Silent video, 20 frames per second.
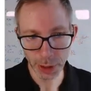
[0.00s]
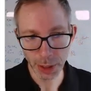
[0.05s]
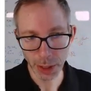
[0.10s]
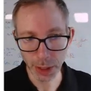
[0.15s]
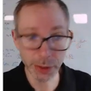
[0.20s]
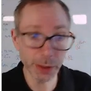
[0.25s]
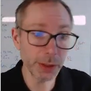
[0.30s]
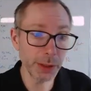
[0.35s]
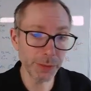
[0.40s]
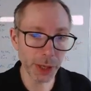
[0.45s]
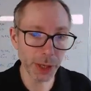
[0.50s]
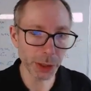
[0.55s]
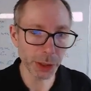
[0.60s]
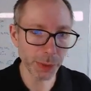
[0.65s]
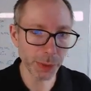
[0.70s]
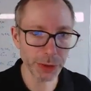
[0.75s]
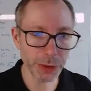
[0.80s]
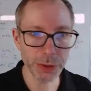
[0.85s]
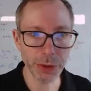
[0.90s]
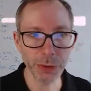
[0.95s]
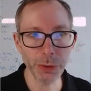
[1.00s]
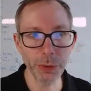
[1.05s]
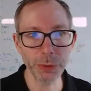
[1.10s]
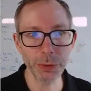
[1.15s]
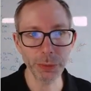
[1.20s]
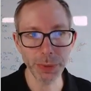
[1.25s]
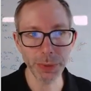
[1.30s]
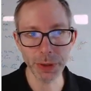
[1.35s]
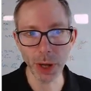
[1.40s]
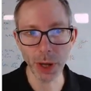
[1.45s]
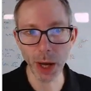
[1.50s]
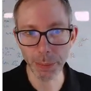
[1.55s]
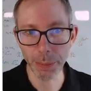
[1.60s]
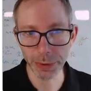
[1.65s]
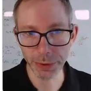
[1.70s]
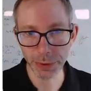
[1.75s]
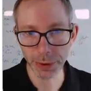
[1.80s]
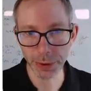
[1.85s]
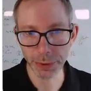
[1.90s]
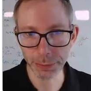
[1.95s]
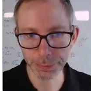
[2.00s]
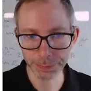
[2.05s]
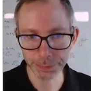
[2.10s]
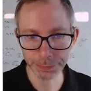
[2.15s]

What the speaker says: And the devaluation is going to be the opposite.